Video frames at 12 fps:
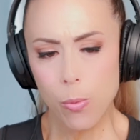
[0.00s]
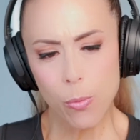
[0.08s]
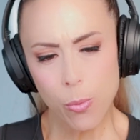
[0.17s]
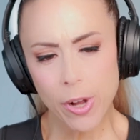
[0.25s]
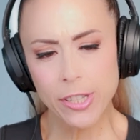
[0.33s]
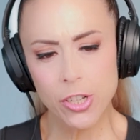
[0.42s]

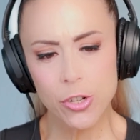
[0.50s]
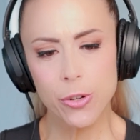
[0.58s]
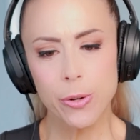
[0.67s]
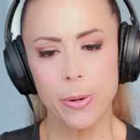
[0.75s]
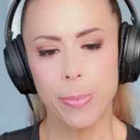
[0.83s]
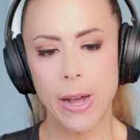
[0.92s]
what's
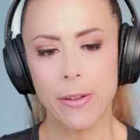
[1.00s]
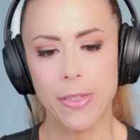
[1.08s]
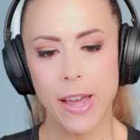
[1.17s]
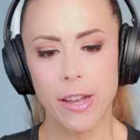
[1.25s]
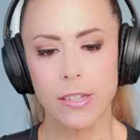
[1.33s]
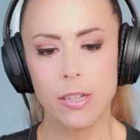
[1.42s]
true about
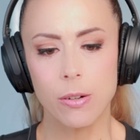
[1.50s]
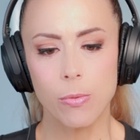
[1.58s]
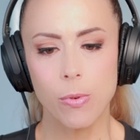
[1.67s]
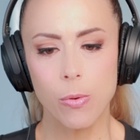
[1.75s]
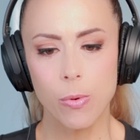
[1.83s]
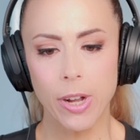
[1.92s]
that? So,
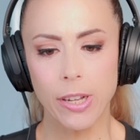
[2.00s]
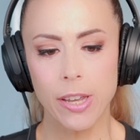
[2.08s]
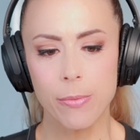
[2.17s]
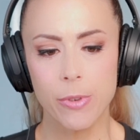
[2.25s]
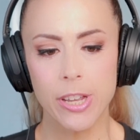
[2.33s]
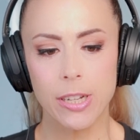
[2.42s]
what
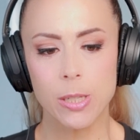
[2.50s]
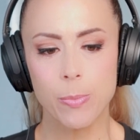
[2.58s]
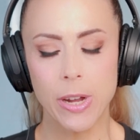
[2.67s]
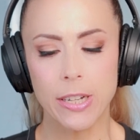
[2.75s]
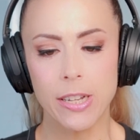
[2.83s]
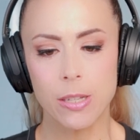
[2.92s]
can we
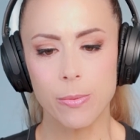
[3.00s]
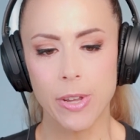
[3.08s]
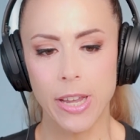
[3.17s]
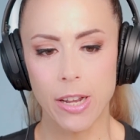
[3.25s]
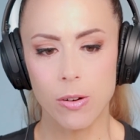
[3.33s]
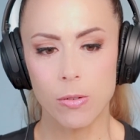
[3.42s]
expect as
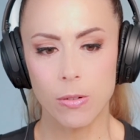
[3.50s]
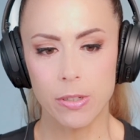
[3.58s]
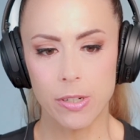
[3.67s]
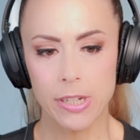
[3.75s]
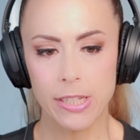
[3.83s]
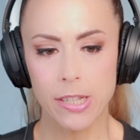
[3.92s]
we get
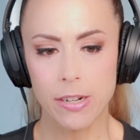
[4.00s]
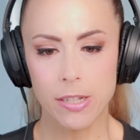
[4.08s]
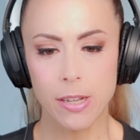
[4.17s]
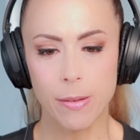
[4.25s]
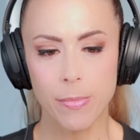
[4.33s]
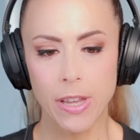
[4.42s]
older? Is there
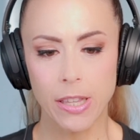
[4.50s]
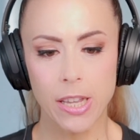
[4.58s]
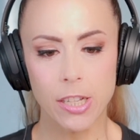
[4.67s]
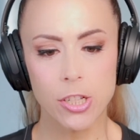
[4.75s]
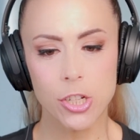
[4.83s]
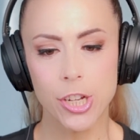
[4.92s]
something
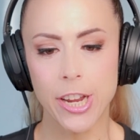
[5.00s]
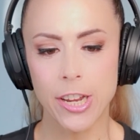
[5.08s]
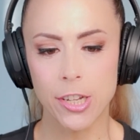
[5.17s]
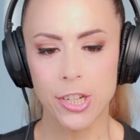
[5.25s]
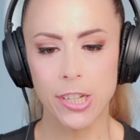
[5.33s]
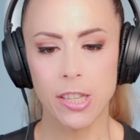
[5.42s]
that's
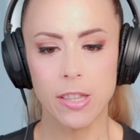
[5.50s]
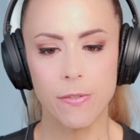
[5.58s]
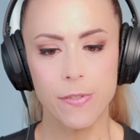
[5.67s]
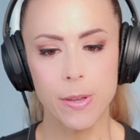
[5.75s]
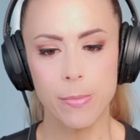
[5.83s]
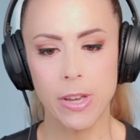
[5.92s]
changing in the
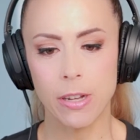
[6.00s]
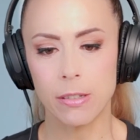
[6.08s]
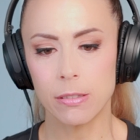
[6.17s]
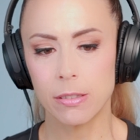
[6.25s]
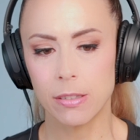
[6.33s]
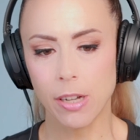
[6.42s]

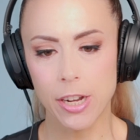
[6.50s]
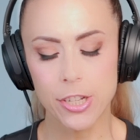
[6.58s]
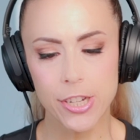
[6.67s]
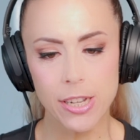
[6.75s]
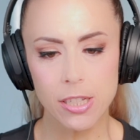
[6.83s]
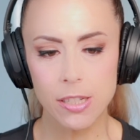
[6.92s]
female
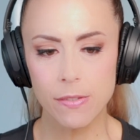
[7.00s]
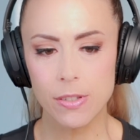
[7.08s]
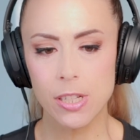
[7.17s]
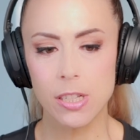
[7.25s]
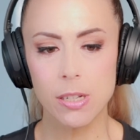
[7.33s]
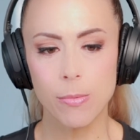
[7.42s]
digestive
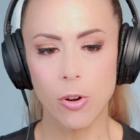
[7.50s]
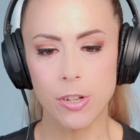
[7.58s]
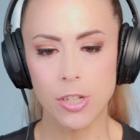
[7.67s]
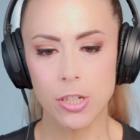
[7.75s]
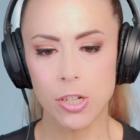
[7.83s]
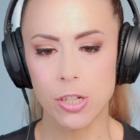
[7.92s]
system, or
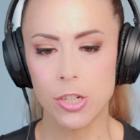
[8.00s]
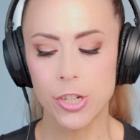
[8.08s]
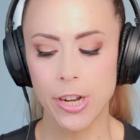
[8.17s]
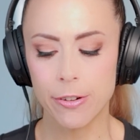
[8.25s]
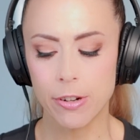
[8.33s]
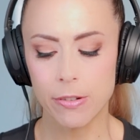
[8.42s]
is it just
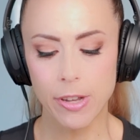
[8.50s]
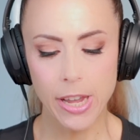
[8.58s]
general